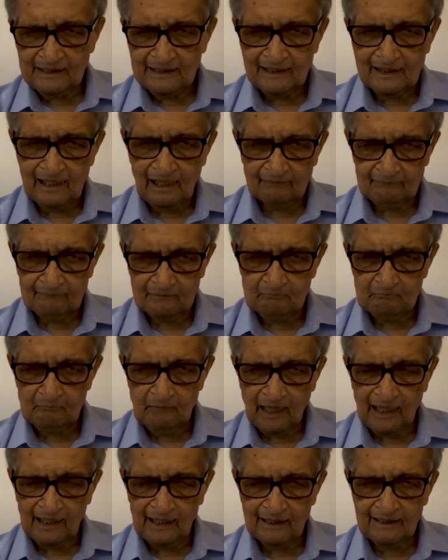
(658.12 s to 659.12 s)
been
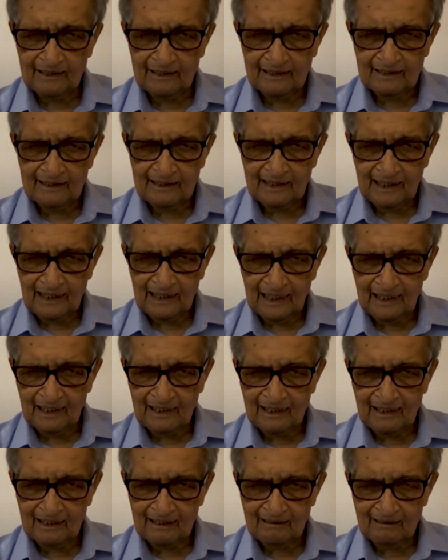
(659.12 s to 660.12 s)
governed by
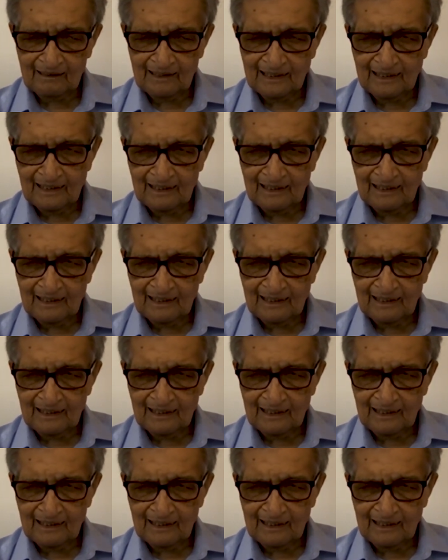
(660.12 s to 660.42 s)
a,